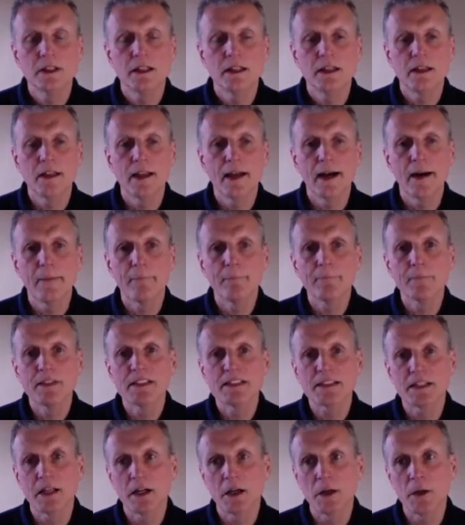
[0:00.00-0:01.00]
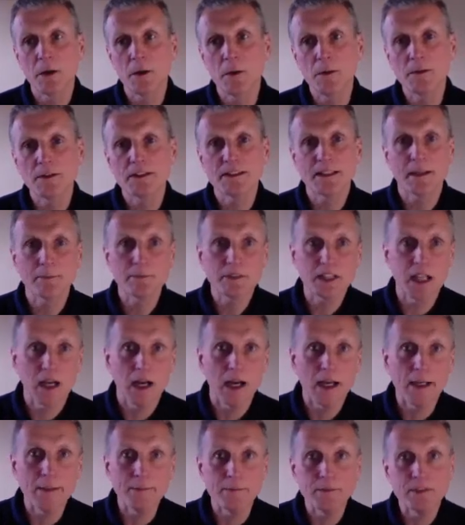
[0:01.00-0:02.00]
Yeah, so
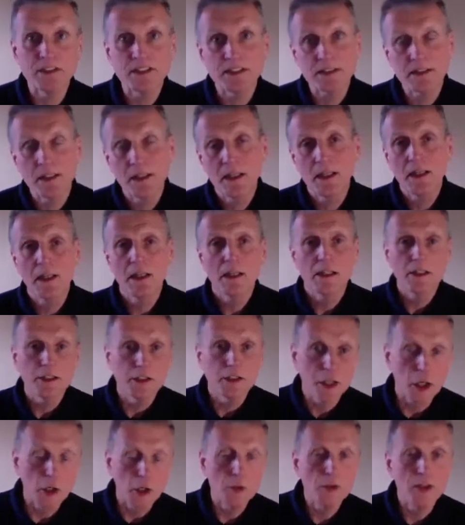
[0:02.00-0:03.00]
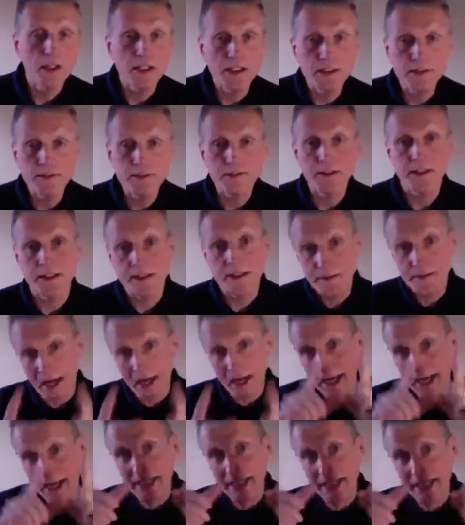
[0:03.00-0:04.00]
sometimes, you know, the
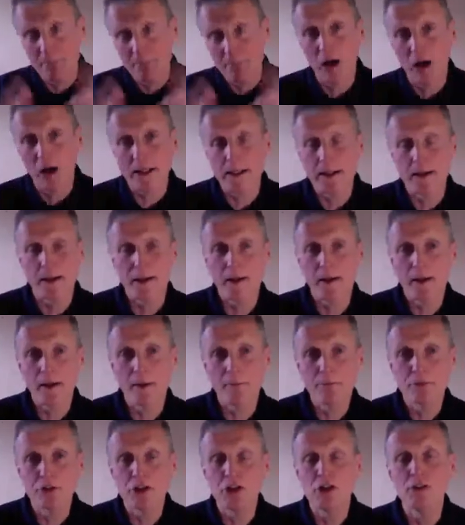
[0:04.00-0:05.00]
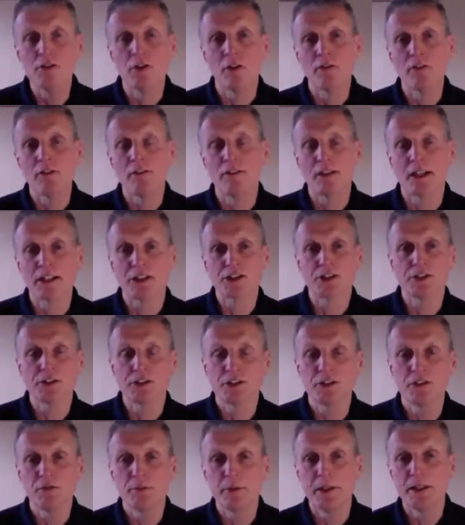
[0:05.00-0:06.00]
aim might prove on reflection
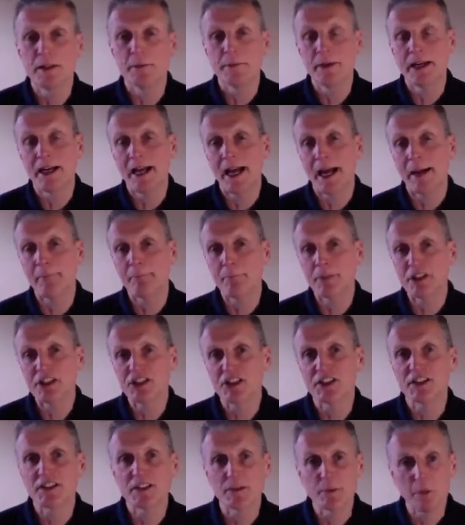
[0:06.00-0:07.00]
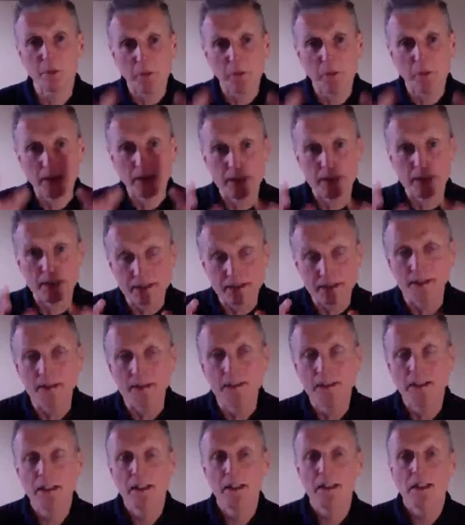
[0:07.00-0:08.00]
to have been a bit ambitious, and we might need
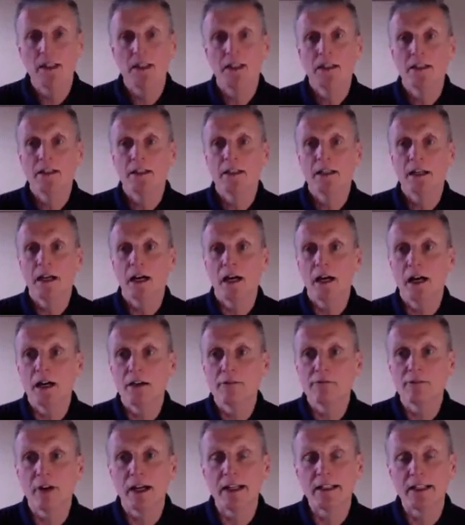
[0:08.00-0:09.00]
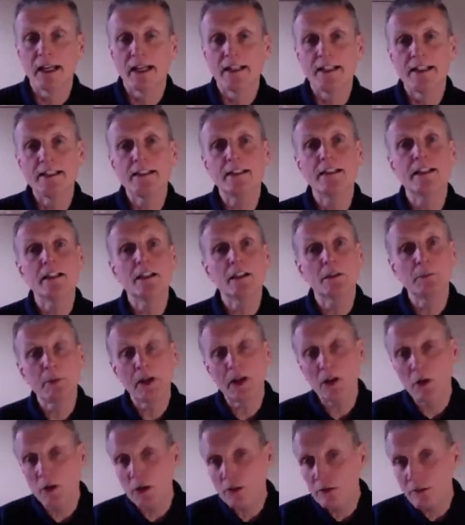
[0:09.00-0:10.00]
to rein that in a little
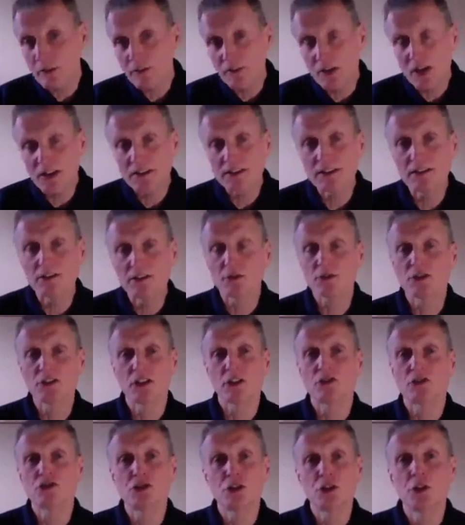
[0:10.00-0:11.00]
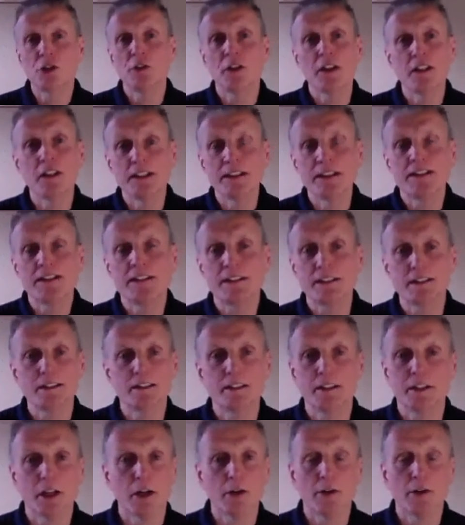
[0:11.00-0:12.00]
bit. Or the reverse is also true, that it's,
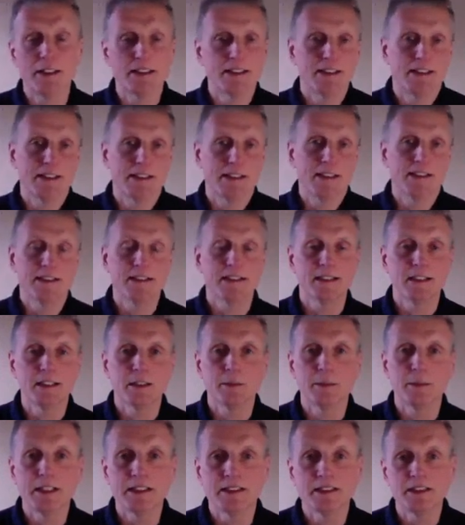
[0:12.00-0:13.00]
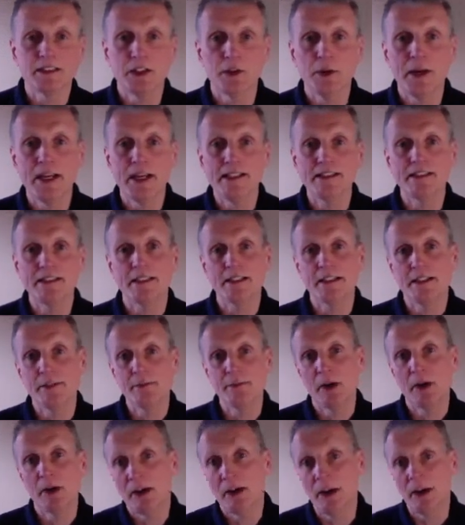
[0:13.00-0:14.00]
you know, it's a little bit too easy
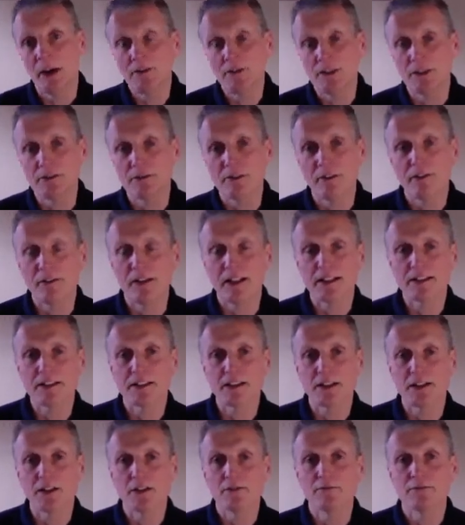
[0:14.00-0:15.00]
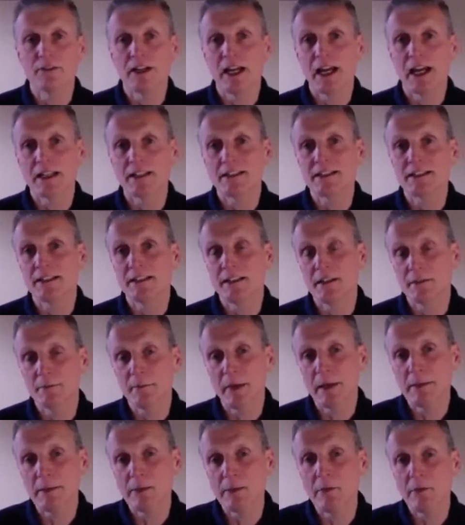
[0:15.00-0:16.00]
after reflecting on reality, that
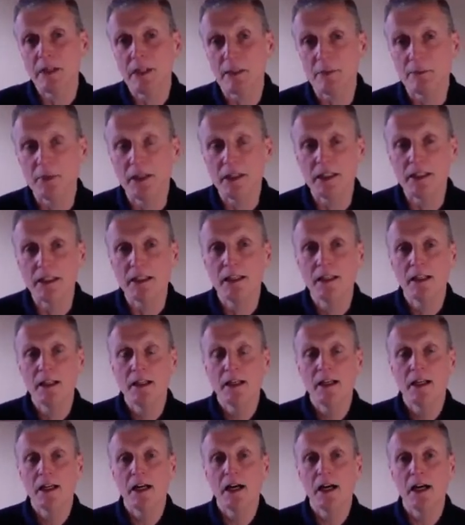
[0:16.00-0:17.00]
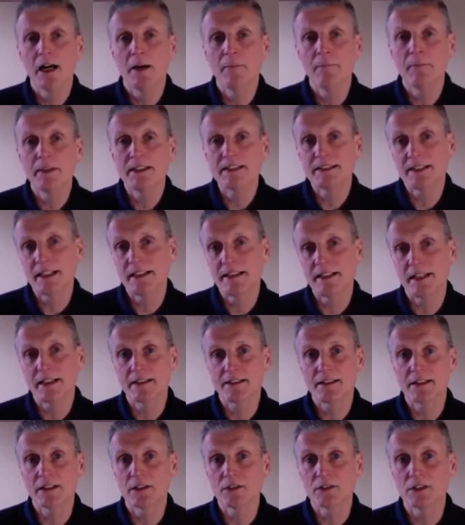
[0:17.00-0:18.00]
maybe we could be extend
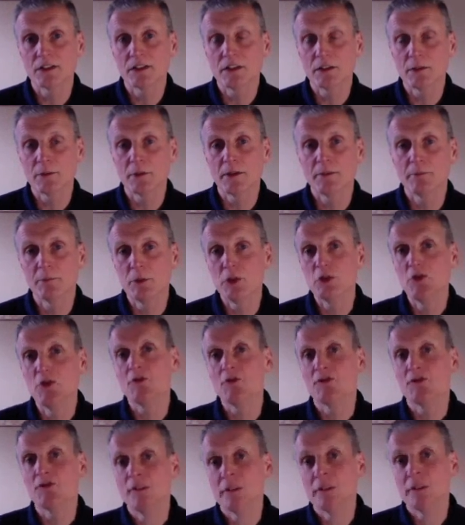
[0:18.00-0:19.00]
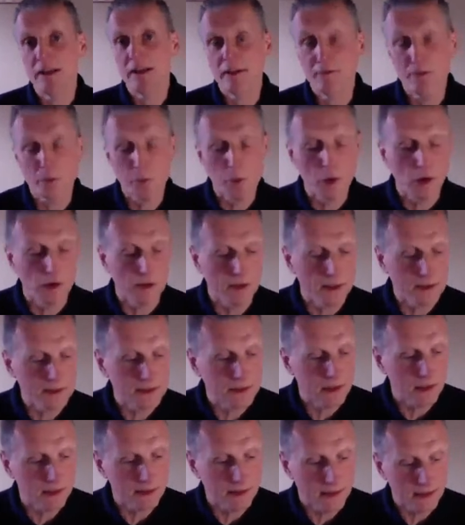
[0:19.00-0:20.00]
ourselves a little bit, move ever more
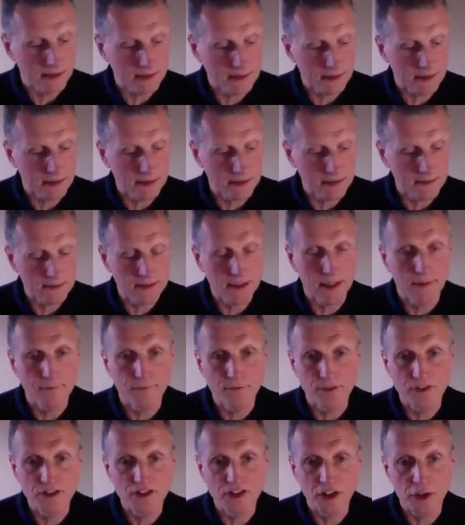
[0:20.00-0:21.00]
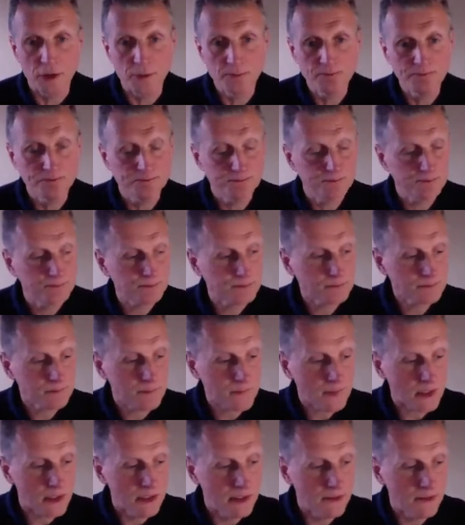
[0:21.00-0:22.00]
outside that kind of comfort zone.
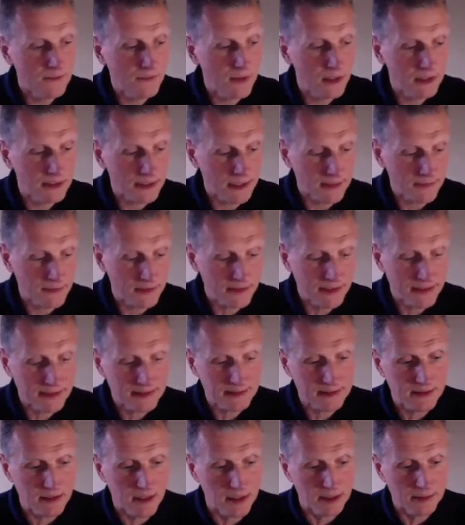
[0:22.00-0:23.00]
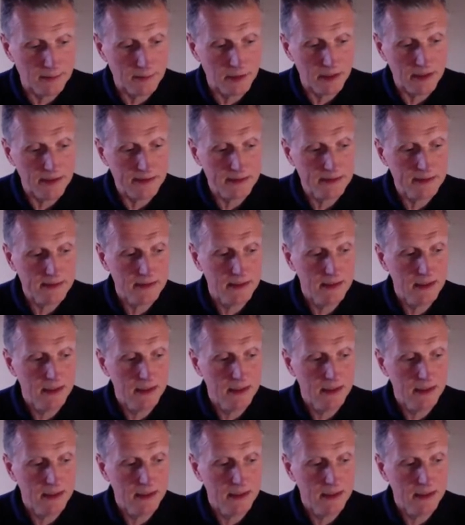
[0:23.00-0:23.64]
If I could have the next slide, please.